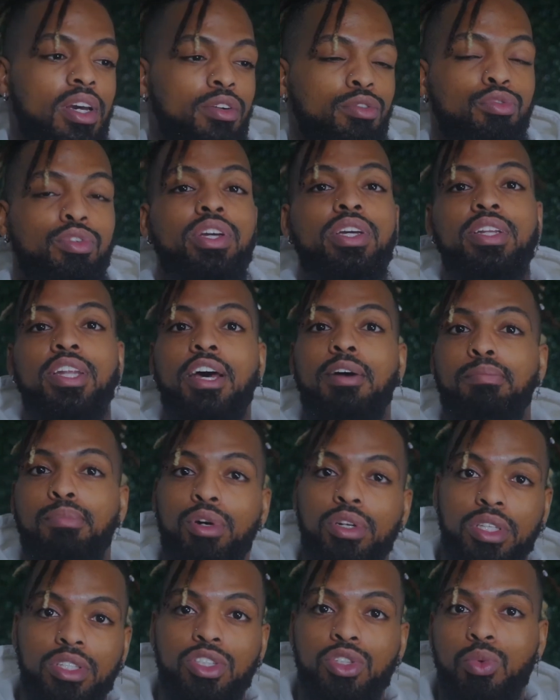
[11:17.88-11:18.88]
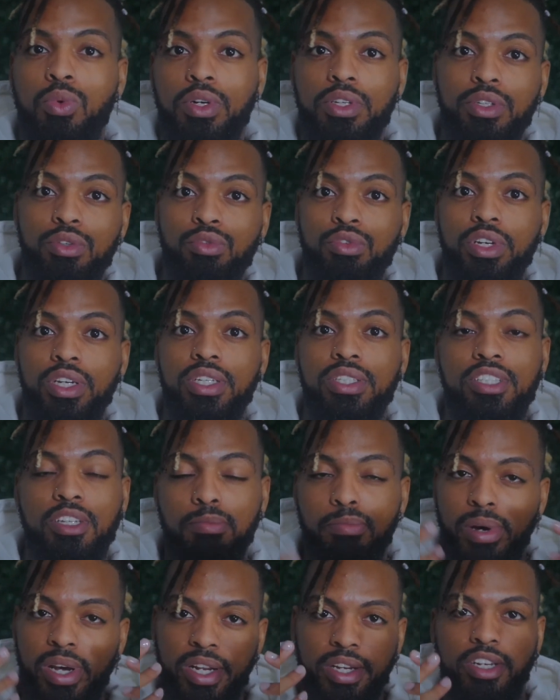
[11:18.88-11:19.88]
reading that book that you wanted to read to
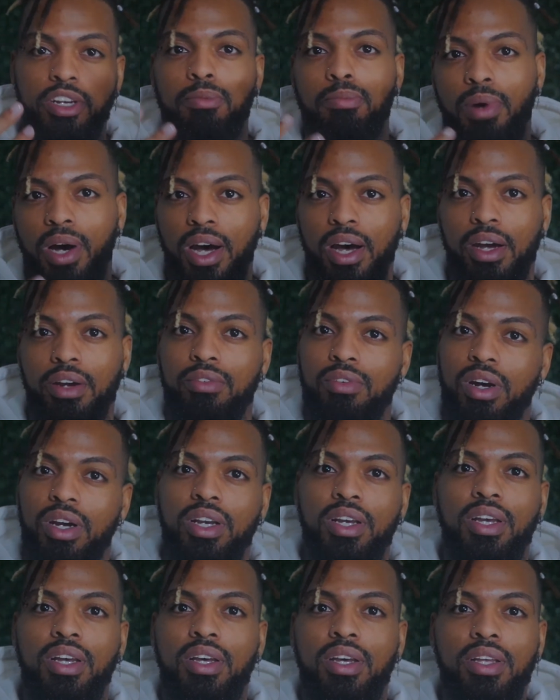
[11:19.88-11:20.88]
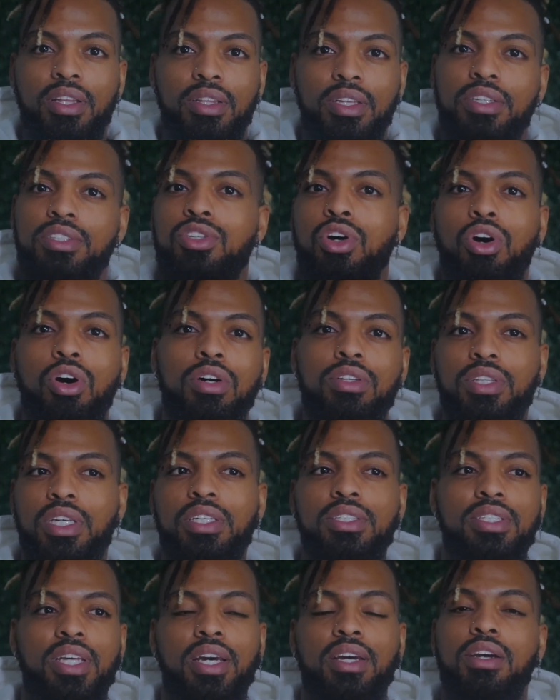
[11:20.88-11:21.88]
better your mind, right? These are all
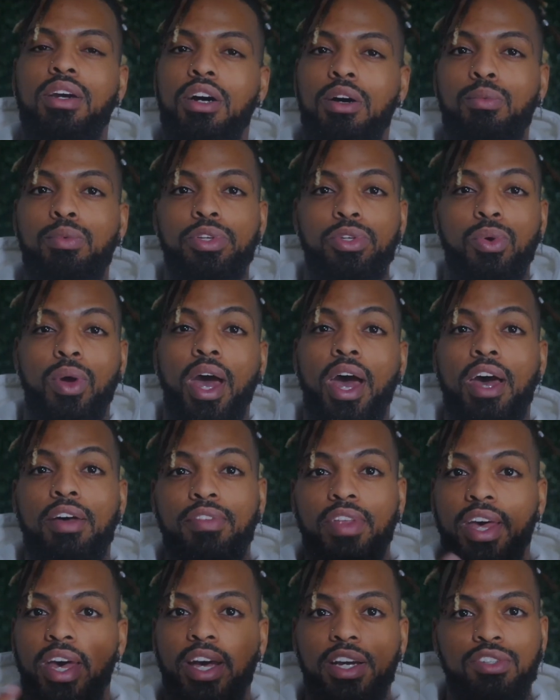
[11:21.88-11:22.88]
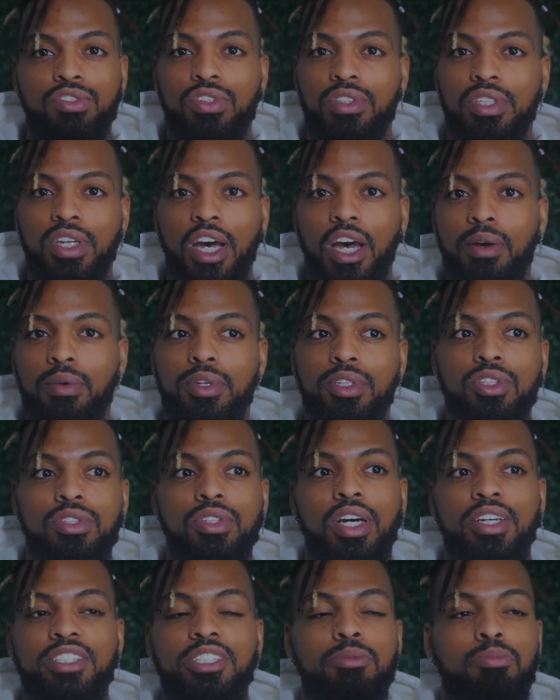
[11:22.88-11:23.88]
things that come when you have that extra time, because you're
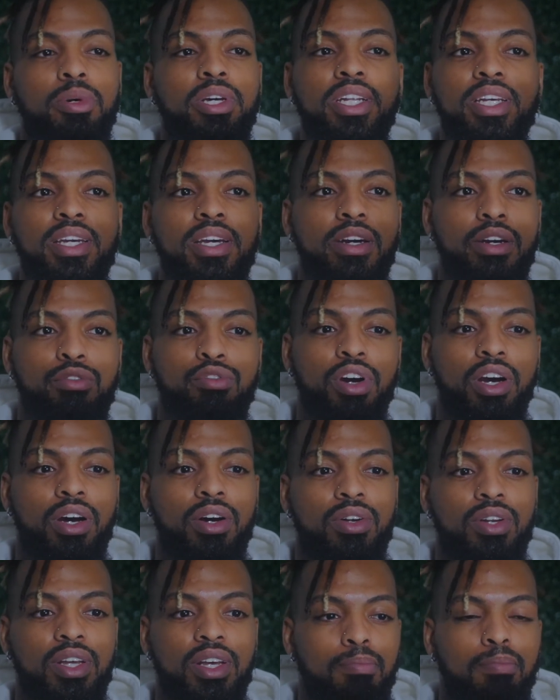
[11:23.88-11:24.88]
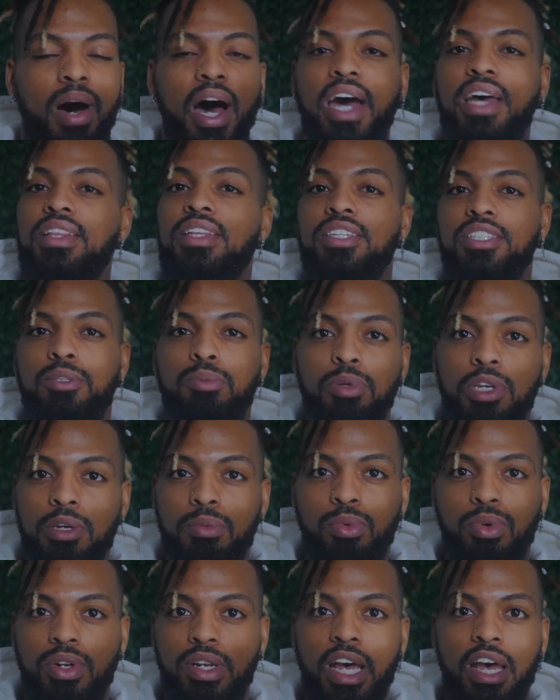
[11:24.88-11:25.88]
not spending it around mindless
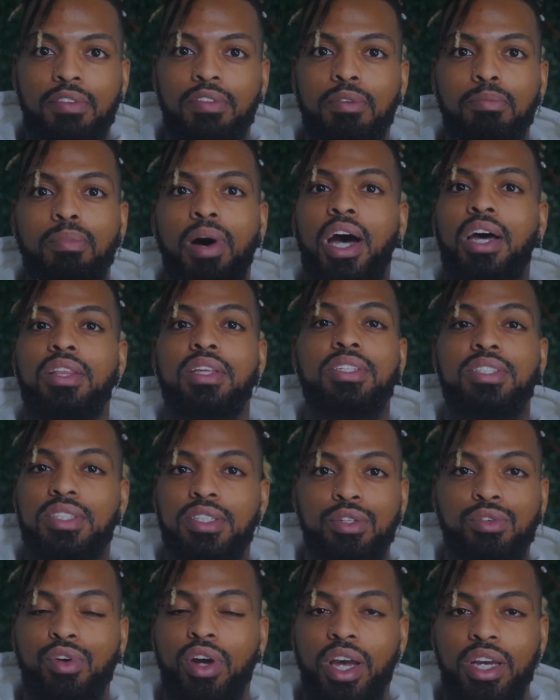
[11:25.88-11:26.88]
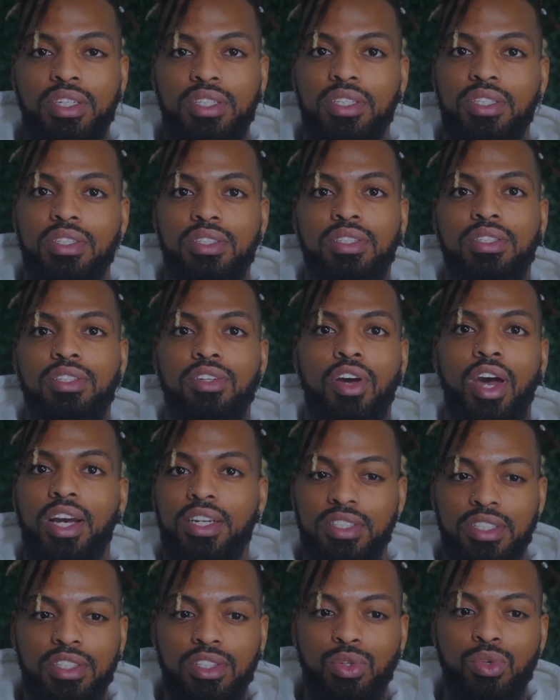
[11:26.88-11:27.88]
people and having mindless interactions. You're
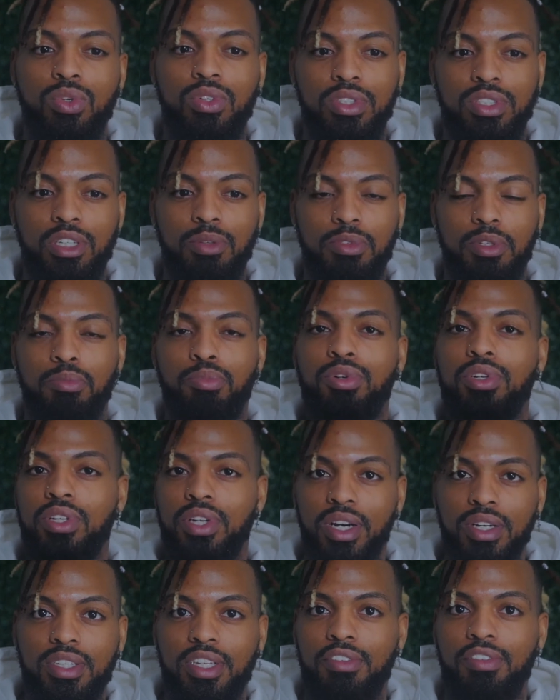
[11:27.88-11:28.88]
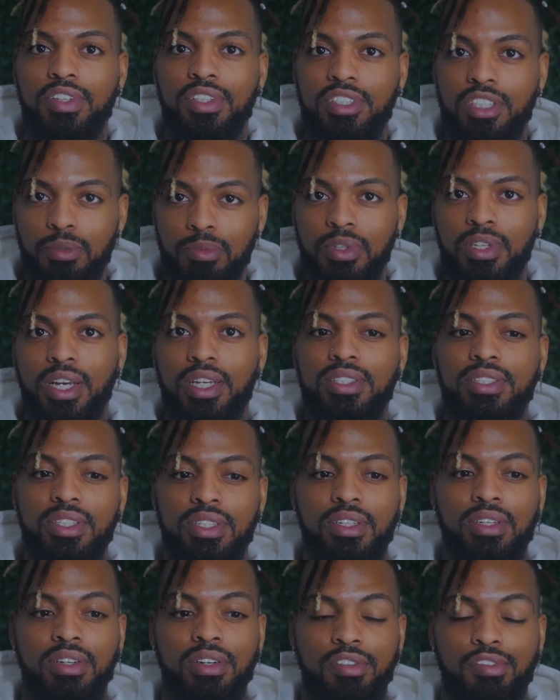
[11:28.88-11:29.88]
actually doing something productive and something that's
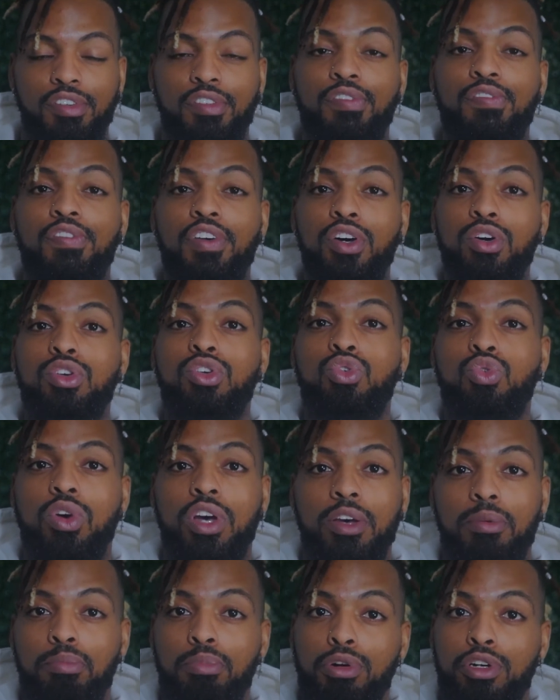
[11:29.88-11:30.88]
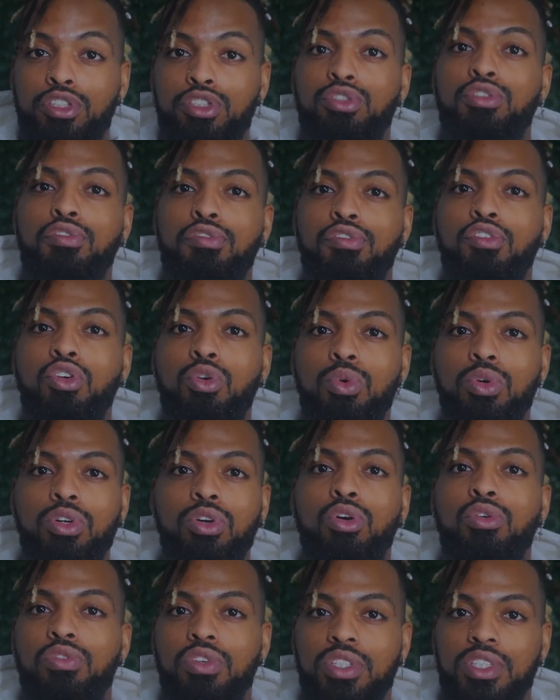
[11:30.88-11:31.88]
gonna fulfill you and push you forward
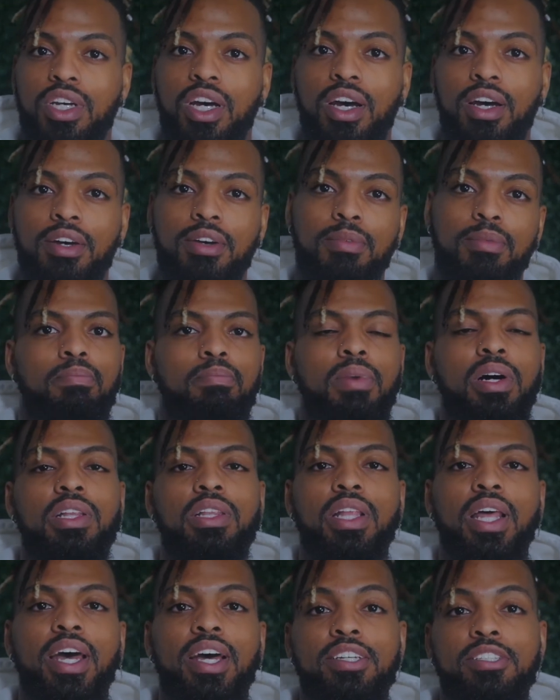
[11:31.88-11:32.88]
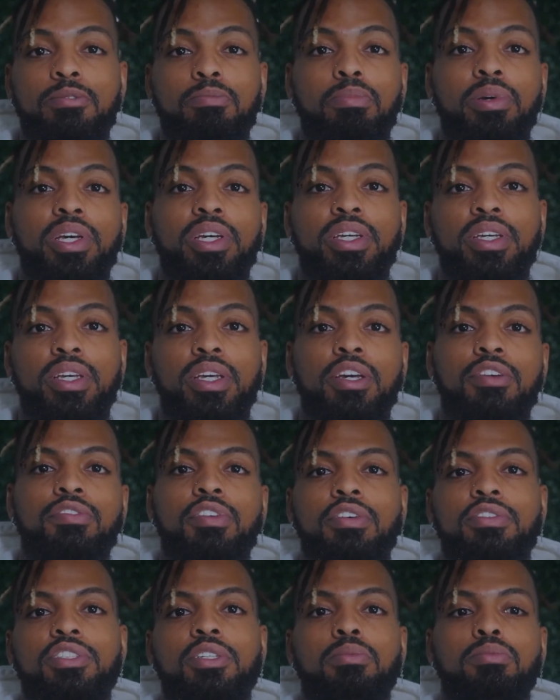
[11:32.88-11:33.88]
over time. My last big gift
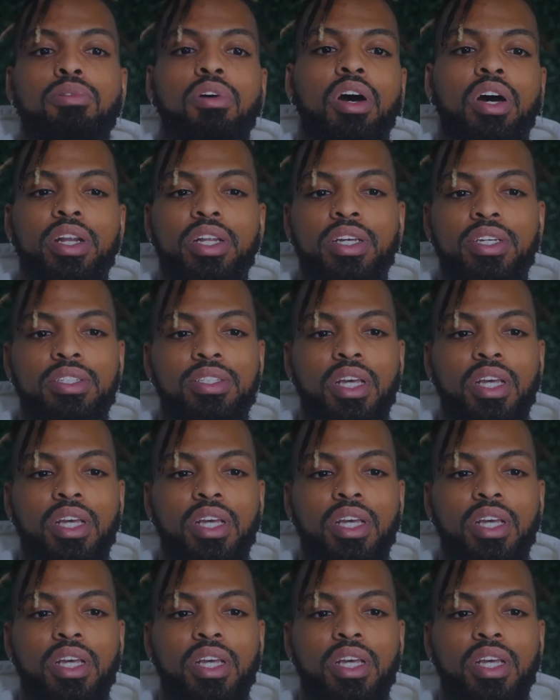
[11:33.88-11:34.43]
of sobriety is